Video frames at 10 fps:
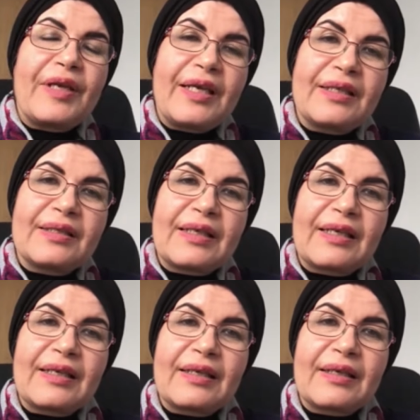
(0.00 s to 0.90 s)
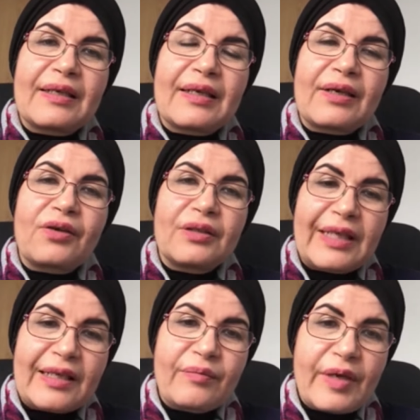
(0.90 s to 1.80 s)
please
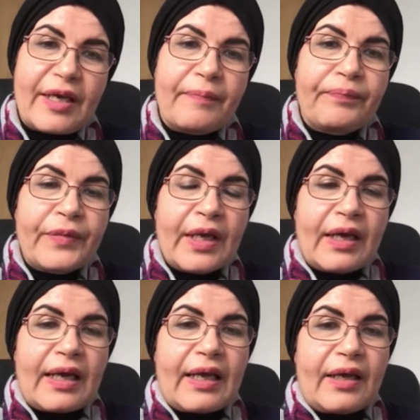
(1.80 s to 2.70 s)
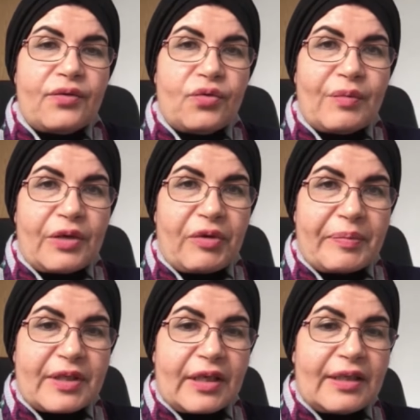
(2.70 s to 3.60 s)
contact me through my
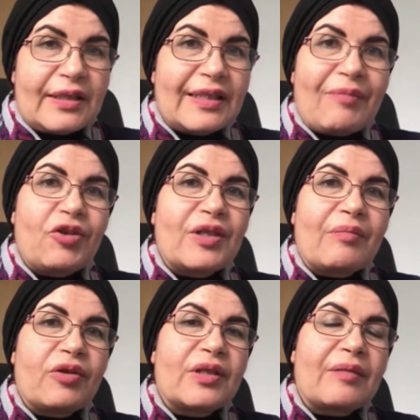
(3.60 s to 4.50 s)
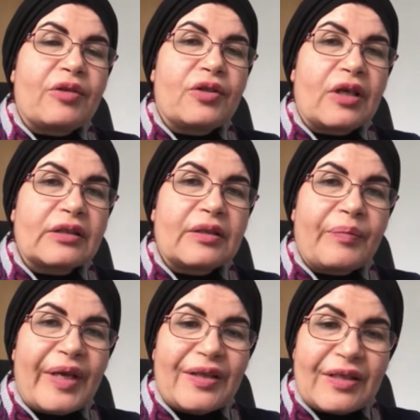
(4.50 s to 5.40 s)
website
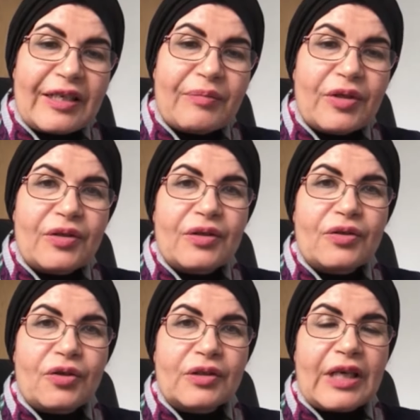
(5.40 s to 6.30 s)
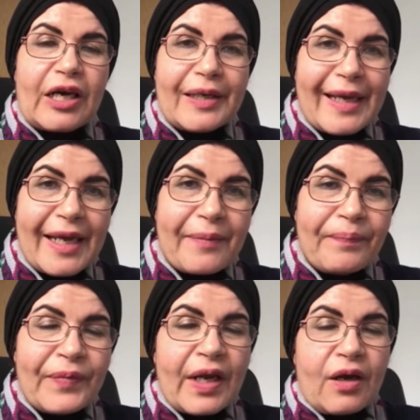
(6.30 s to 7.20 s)
www.paintreatment.ie.
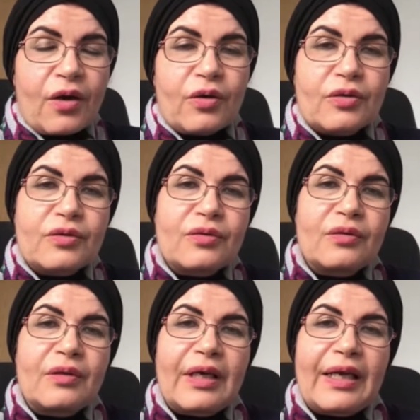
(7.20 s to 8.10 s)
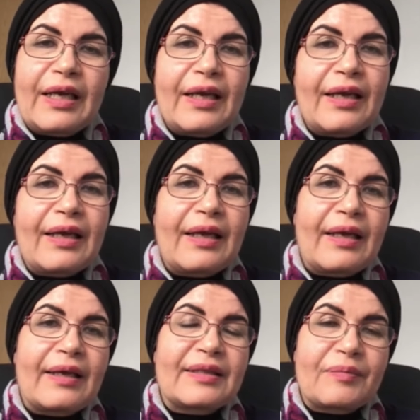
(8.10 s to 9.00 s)
Also,
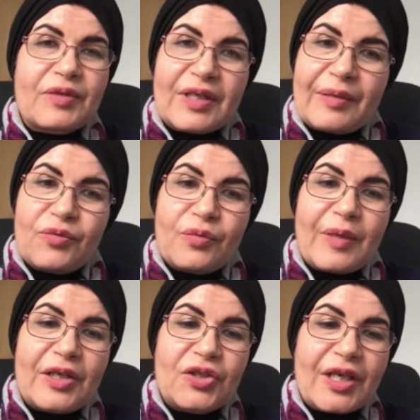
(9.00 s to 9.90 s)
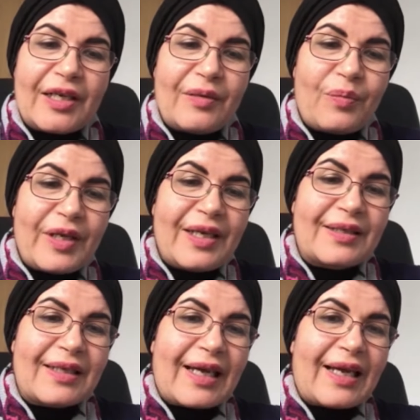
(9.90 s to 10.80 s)
subscribe to my channel,
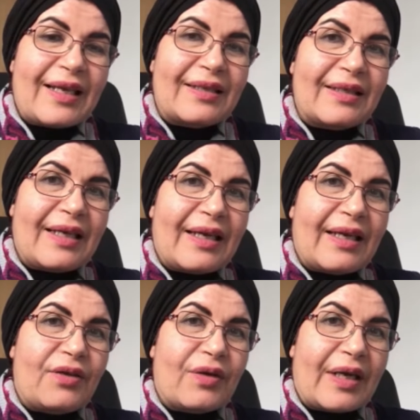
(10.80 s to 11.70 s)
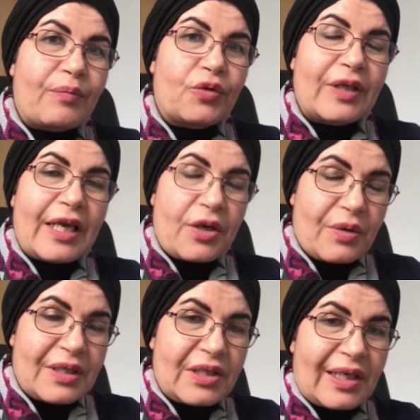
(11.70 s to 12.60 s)
please, and you can put any
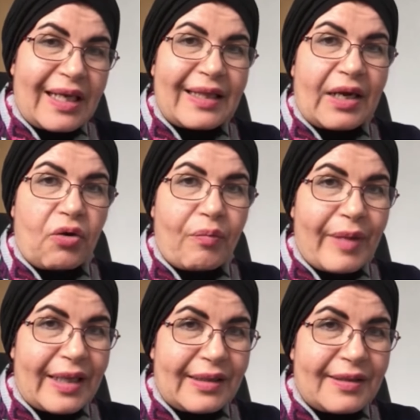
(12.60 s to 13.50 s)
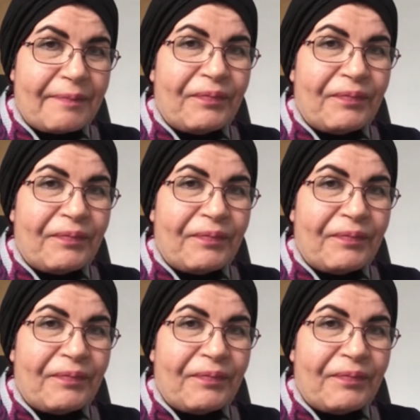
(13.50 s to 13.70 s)
question in the comment.